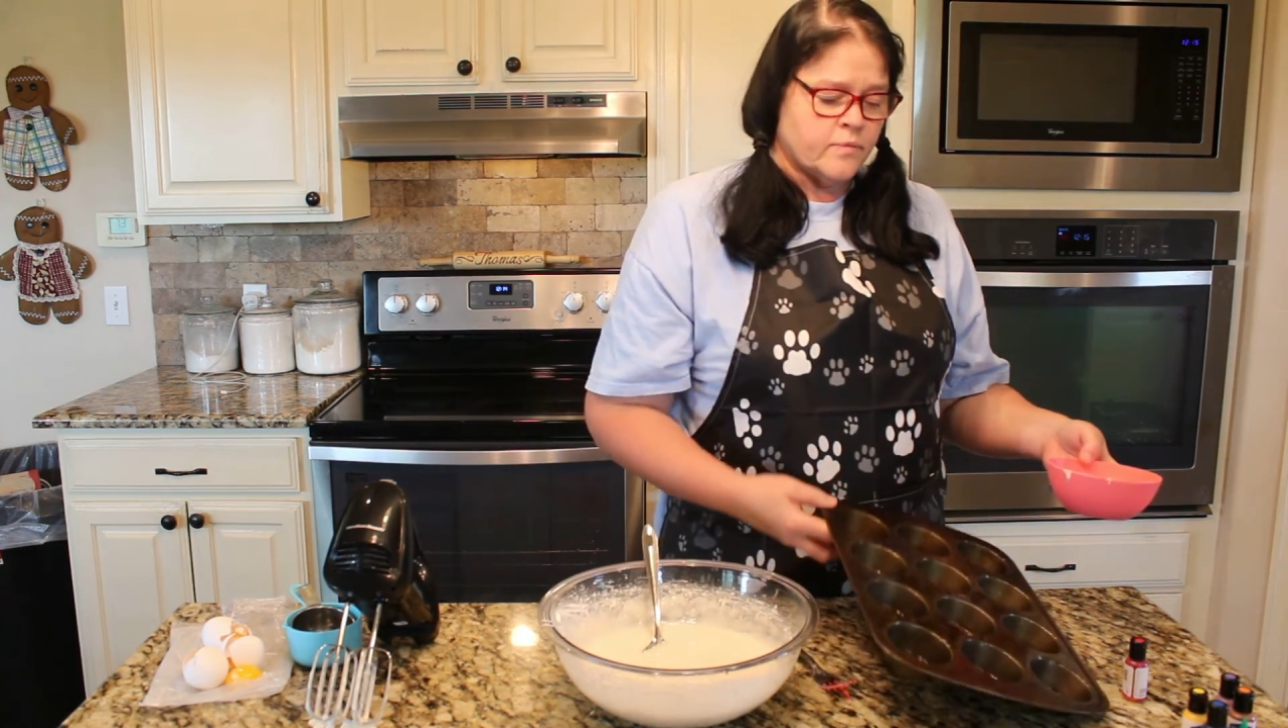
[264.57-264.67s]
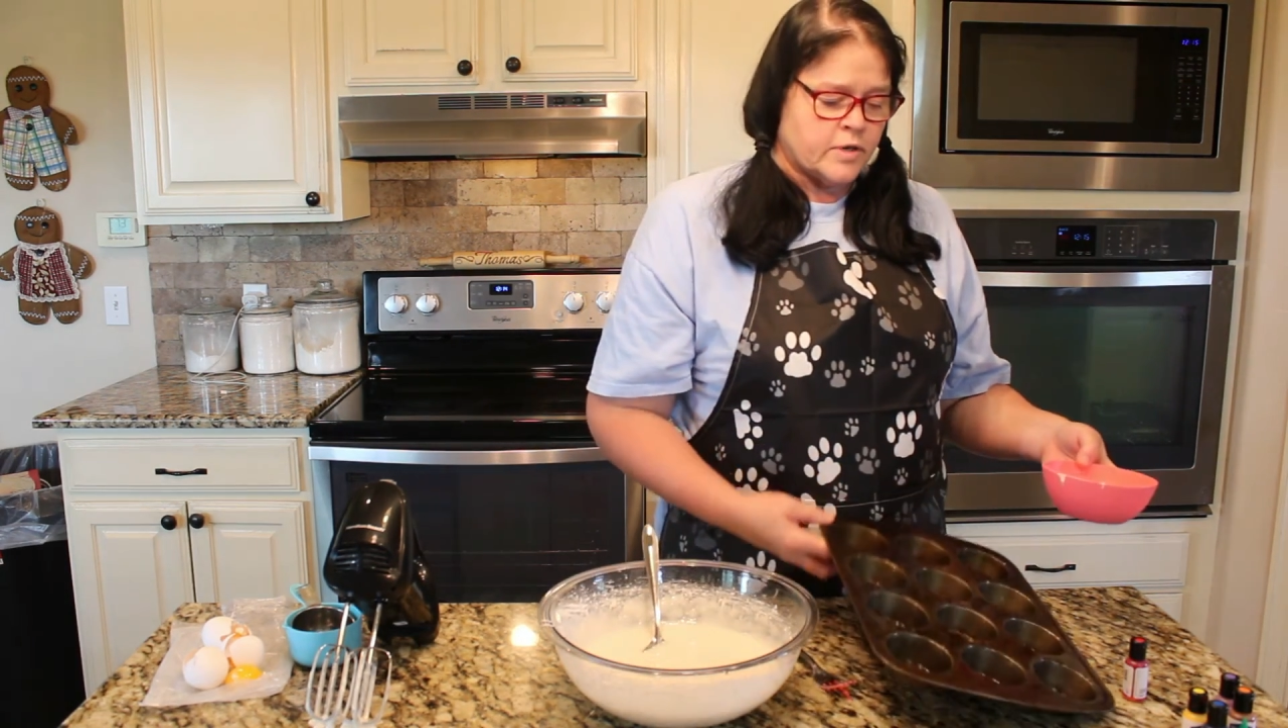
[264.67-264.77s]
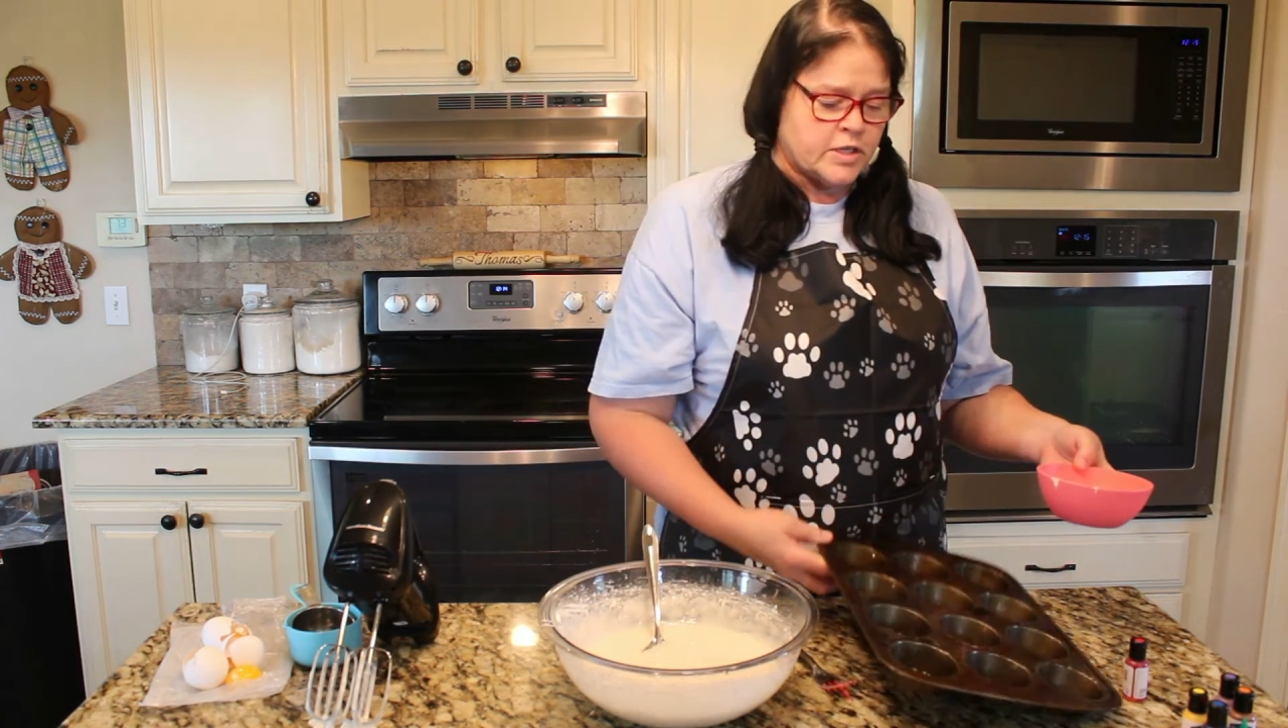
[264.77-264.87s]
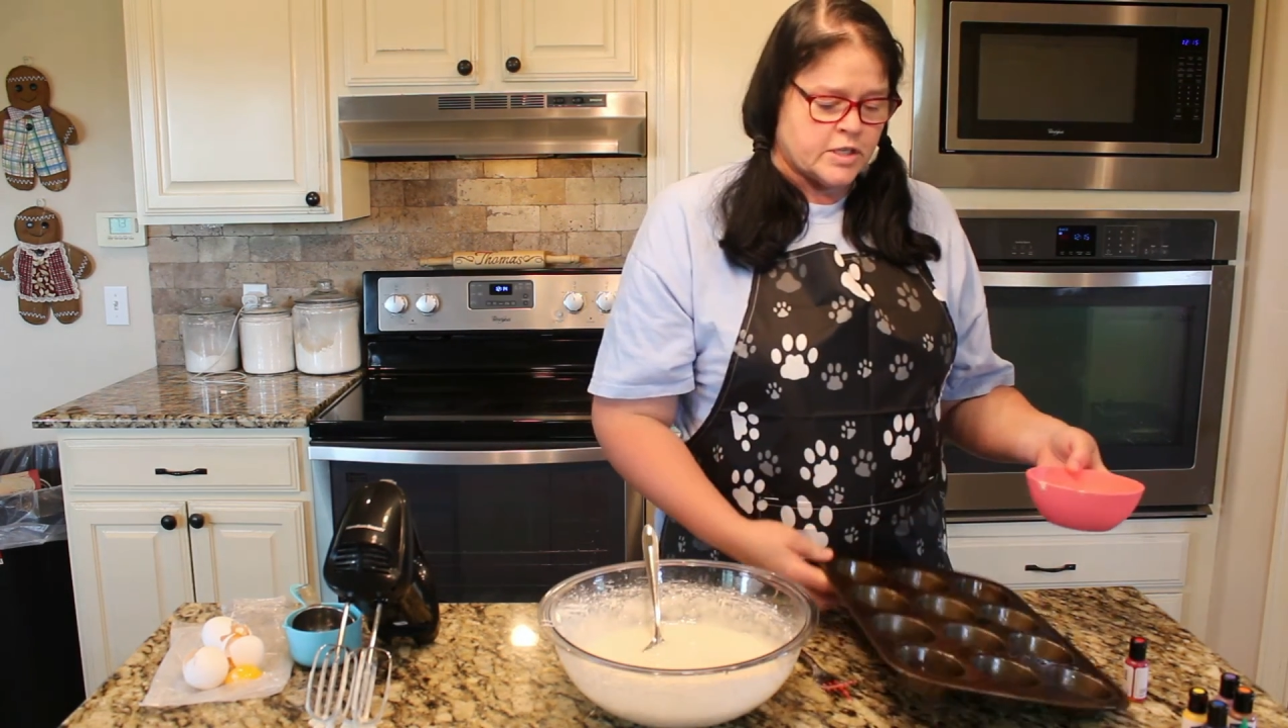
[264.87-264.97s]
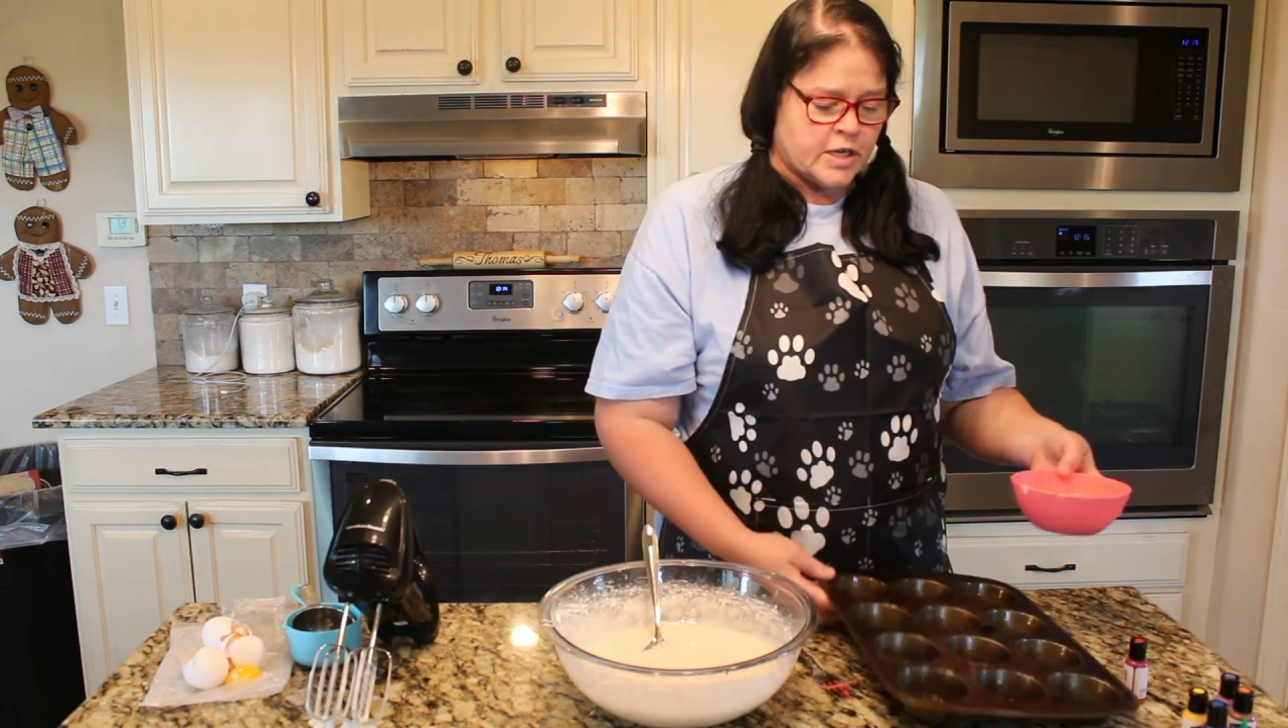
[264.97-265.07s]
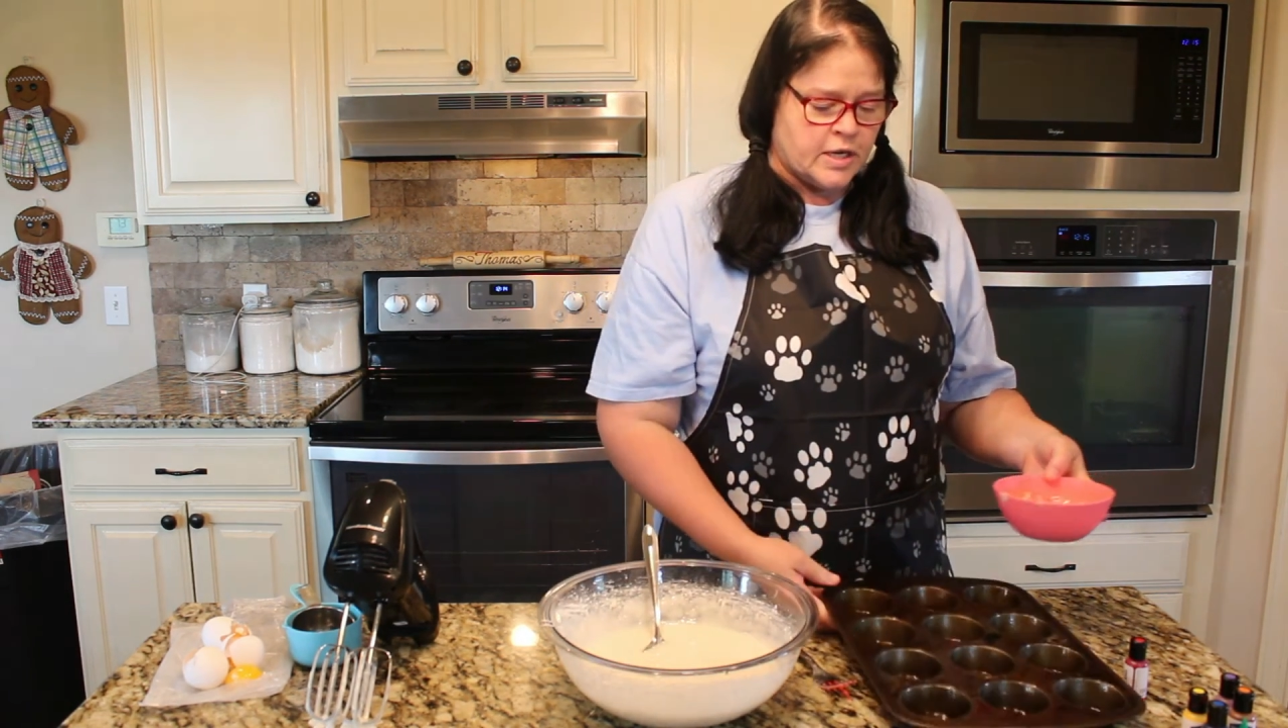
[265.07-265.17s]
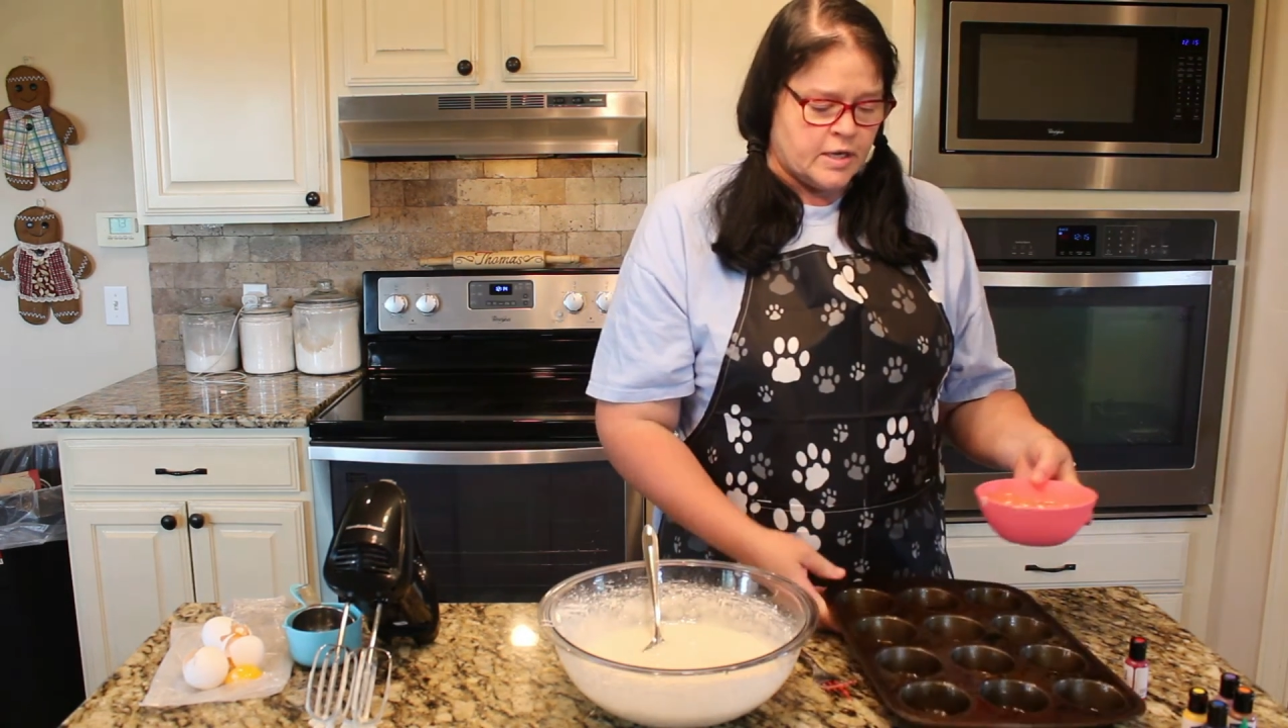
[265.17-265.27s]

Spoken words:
We're just going